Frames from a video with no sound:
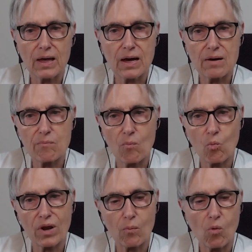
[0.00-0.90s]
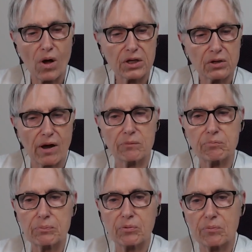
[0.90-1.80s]
When I'm walking around,
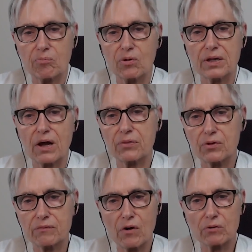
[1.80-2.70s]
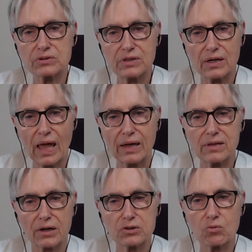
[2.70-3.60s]
people are pulling out their phones saying, "Hey, Dr.